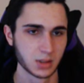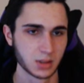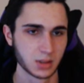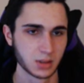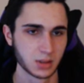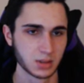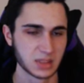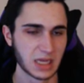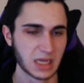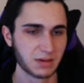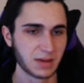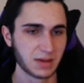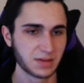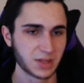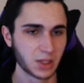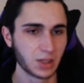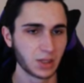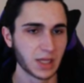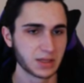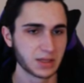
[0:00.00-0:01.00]
So now we have to
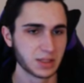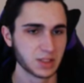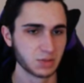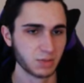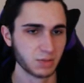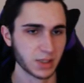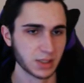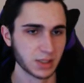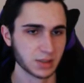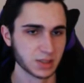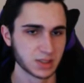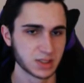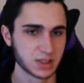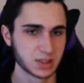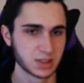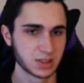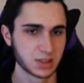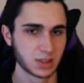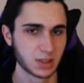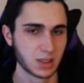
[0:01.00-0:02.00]
collect these
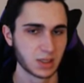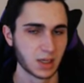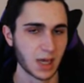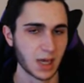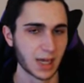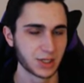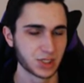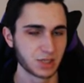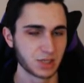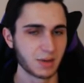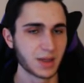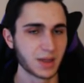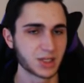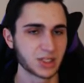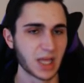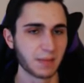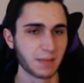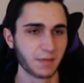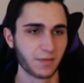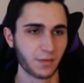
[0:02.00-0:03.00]
wheels. I should have mentioned
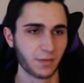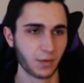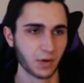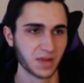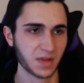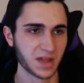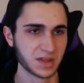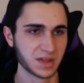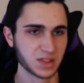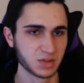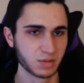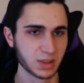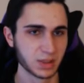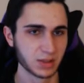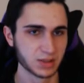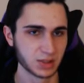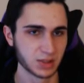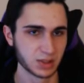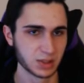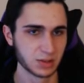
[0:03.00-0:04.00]
that before, that these
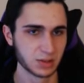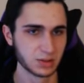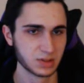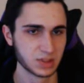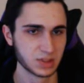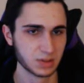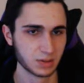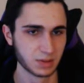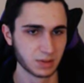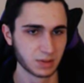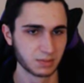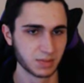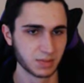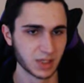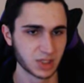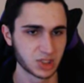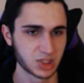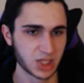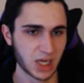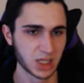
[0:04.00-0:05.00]
wheels are used to be
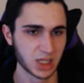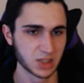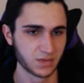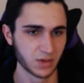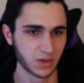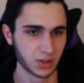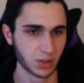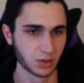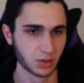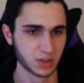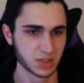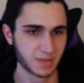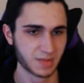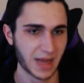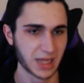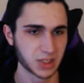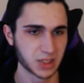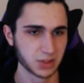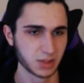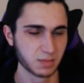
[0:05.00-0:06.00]
exchanged for a golden
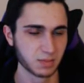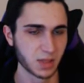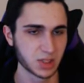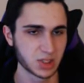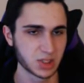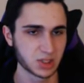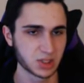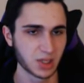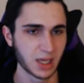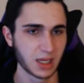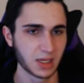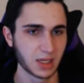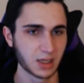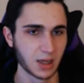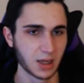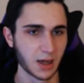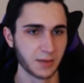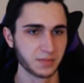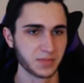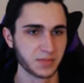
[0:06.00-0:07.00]
spatula, much like,
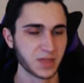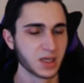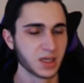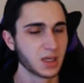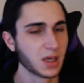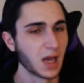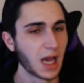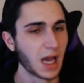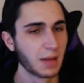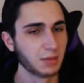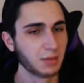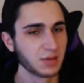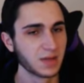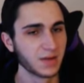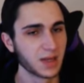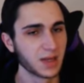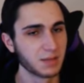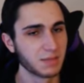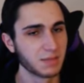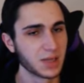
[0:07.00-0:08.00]
I believe
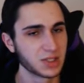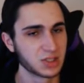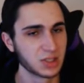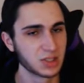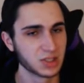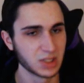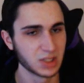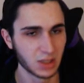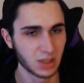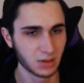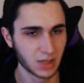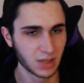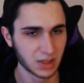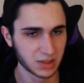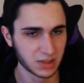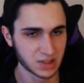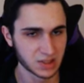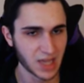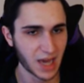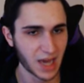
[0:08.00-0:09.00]
I didn't mention this either, that the
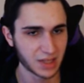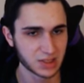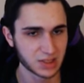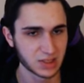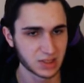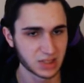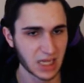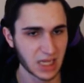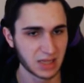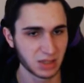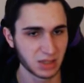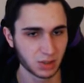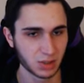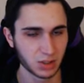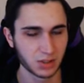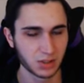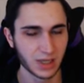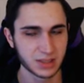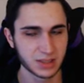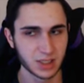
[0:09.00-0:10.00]
socks in this game that we're
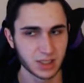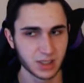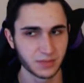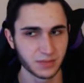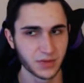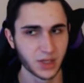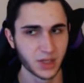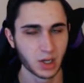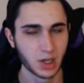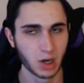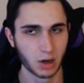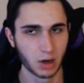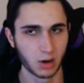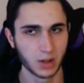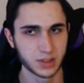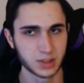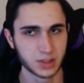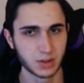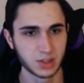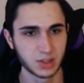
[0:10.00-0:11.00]
collecting are
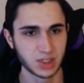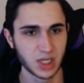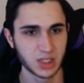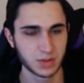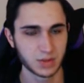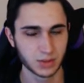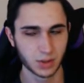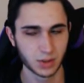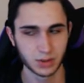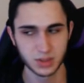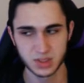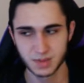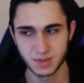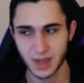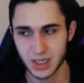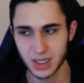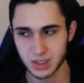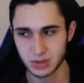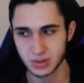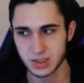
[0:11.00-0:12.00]
also exchanged for golden
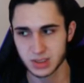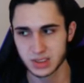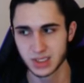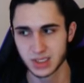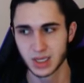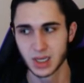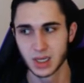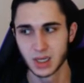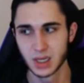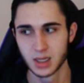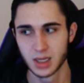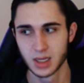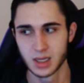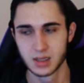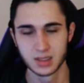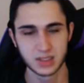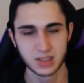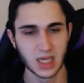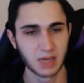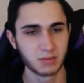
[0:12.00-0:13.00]
spatulas. In
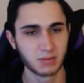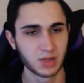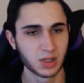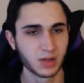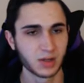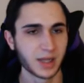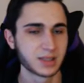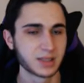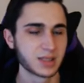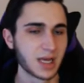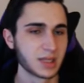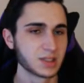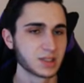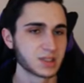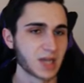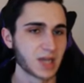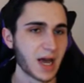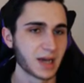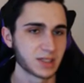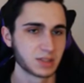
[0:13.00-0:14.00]
this game, we collect 10
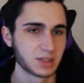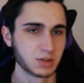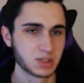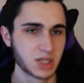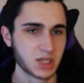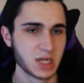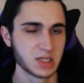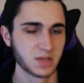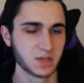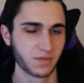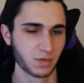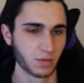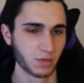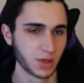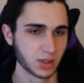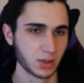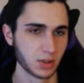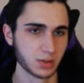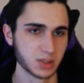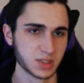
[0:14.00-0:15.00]
socks to exchange them for
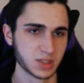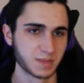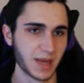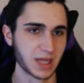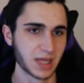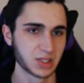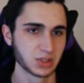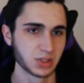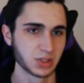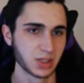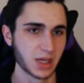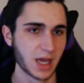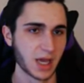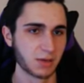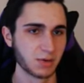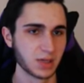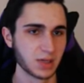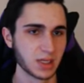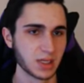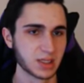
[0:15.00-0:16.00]
one golden spatula, and
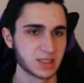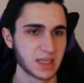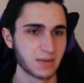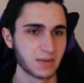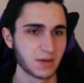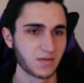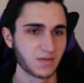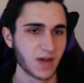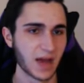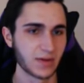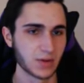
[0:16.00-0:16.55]
we need 75